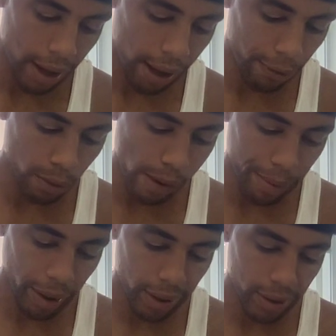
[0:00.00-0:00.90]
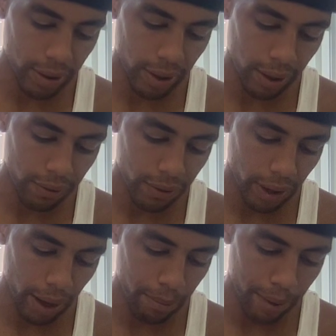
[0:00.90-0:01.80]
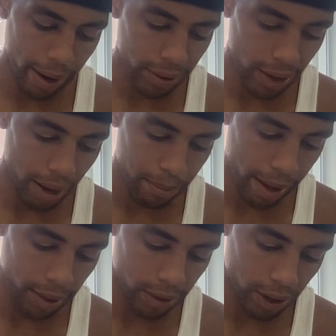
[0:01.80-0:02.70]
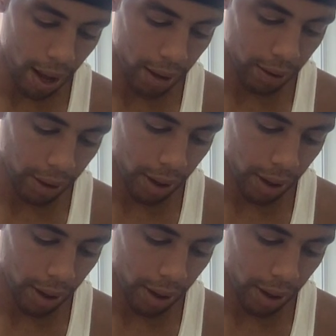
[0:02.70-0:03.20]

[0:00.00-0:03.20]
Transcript: If a woman conceives and bears a male child,